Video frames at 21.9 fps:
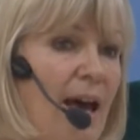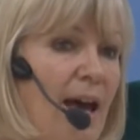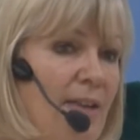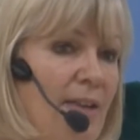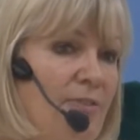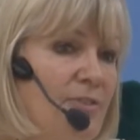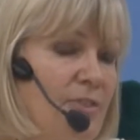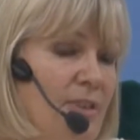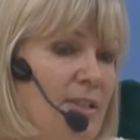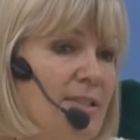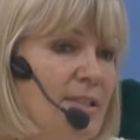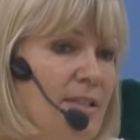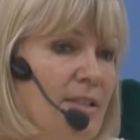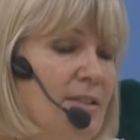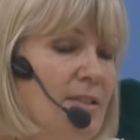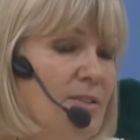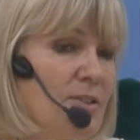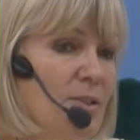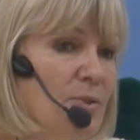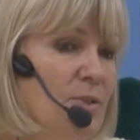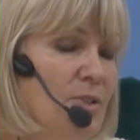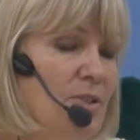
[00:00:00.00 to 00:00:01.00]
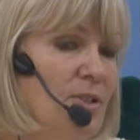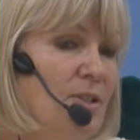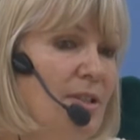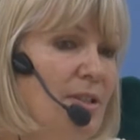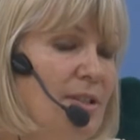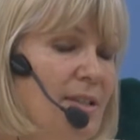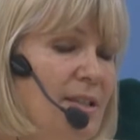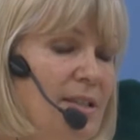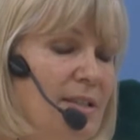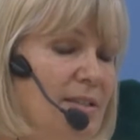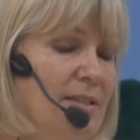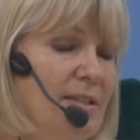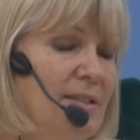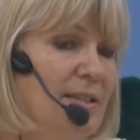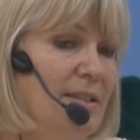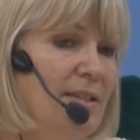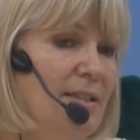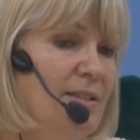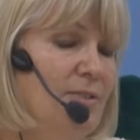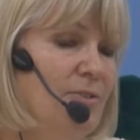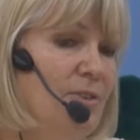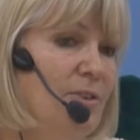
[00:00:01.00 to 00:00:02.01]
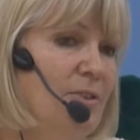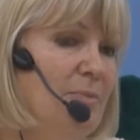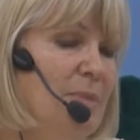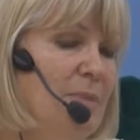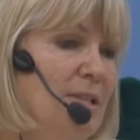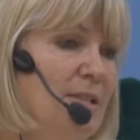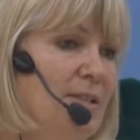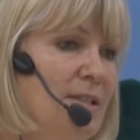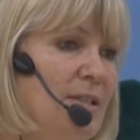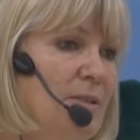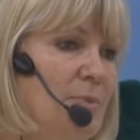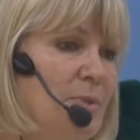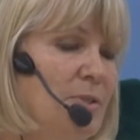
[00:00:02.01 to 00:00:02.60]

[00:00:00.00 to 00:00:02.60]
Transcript: And for us in the social, in the foreign ministry,